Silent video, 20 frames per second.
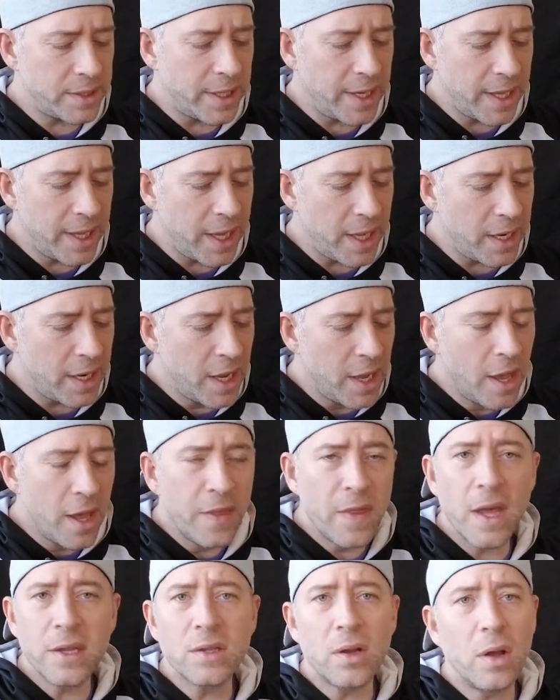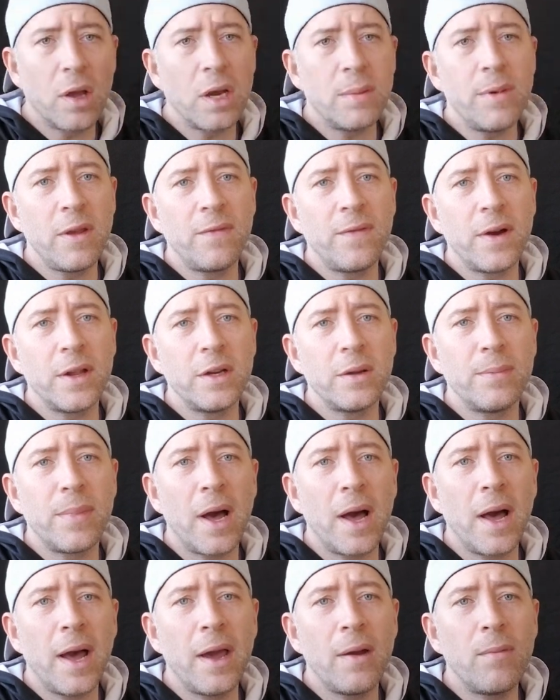And again, that's all going to be funded
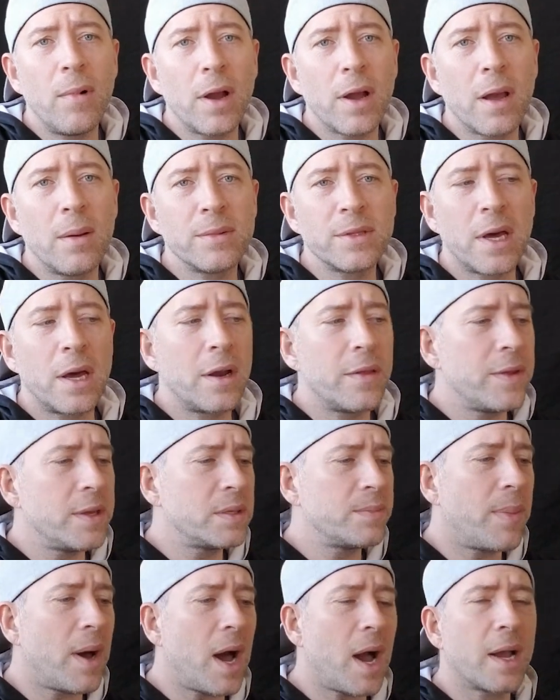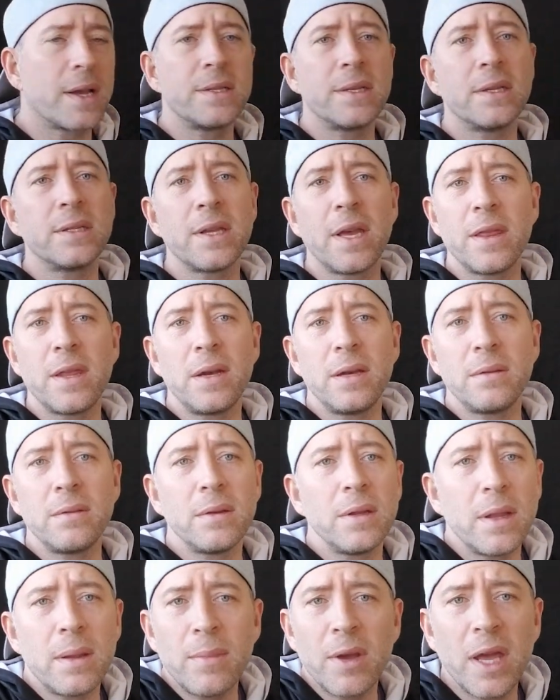by what comes out of these boxes and
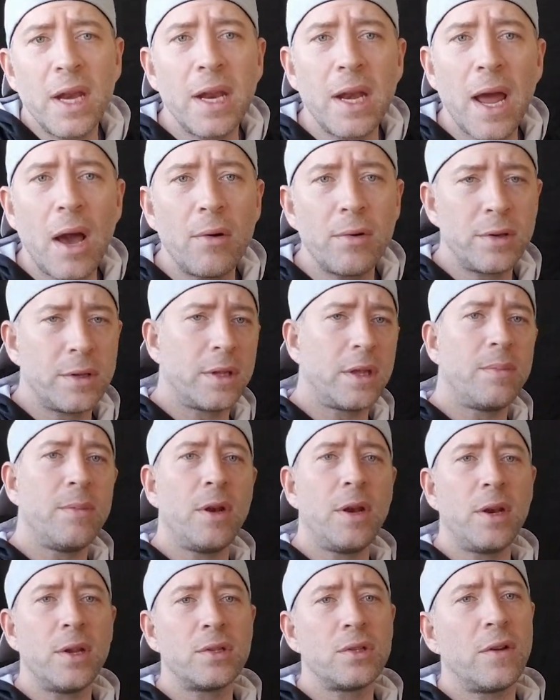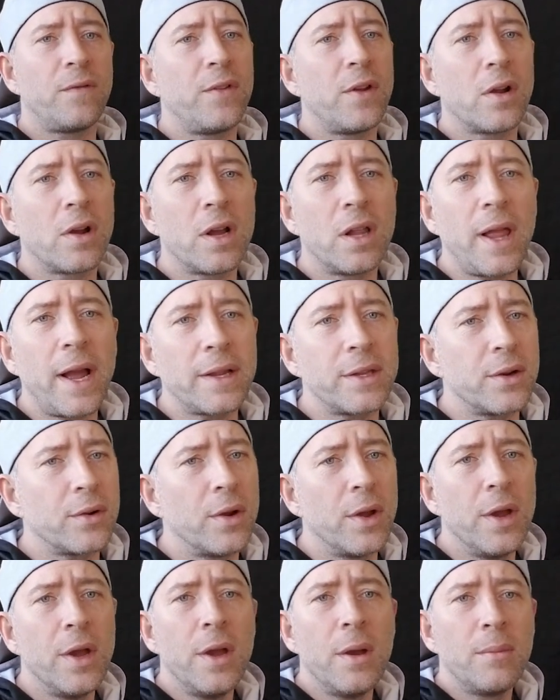then them getting out in the community. So if you're a
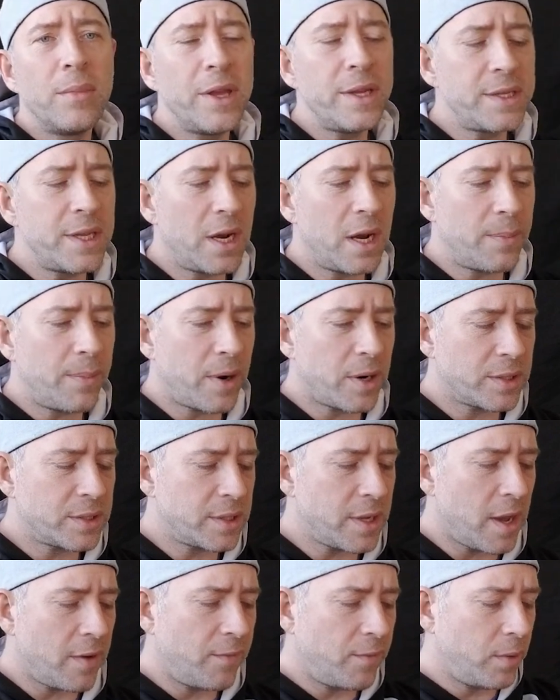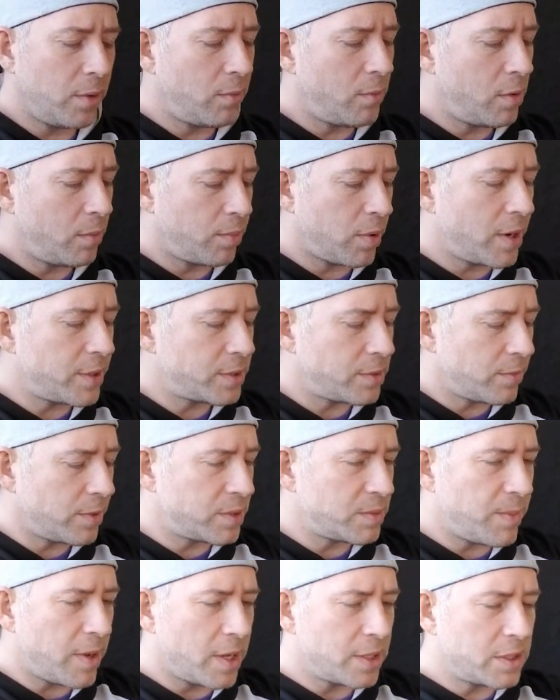collector, please hit up our stuff. We'll price it
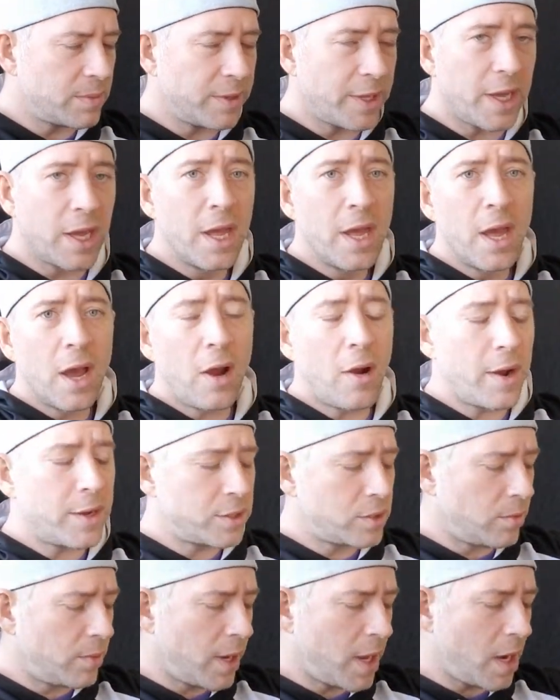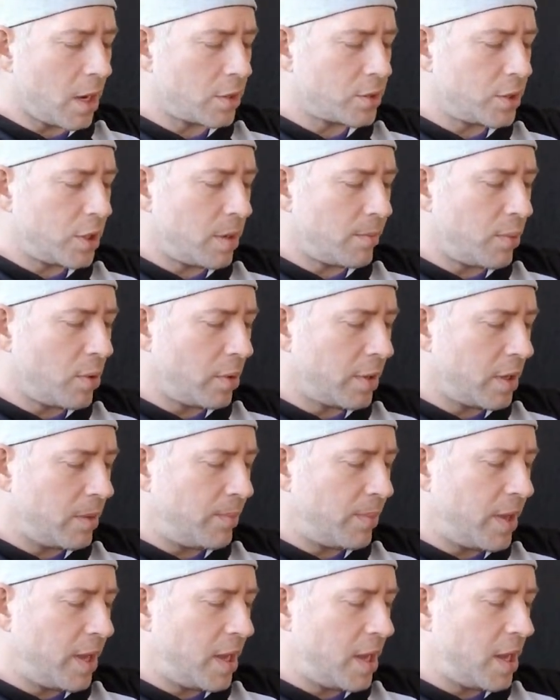responsibly. All right, so we got our GM Pokey
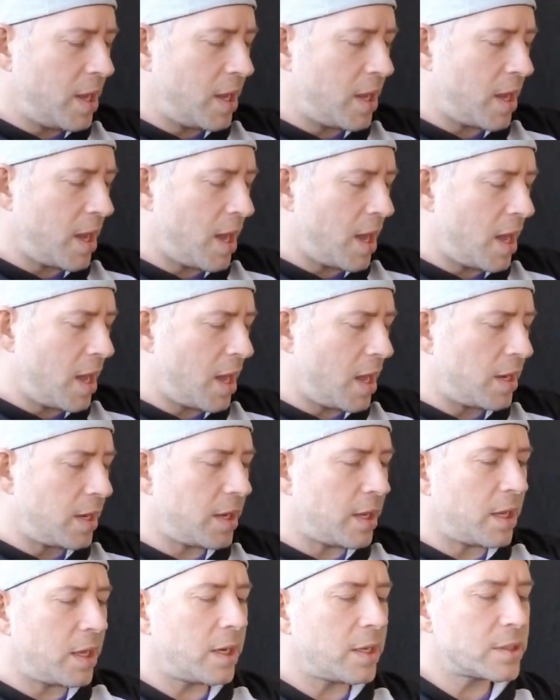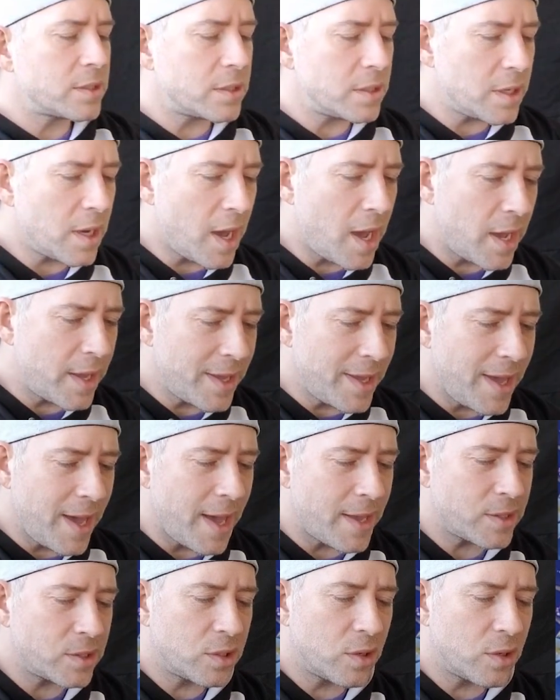Peak, and it is not yet.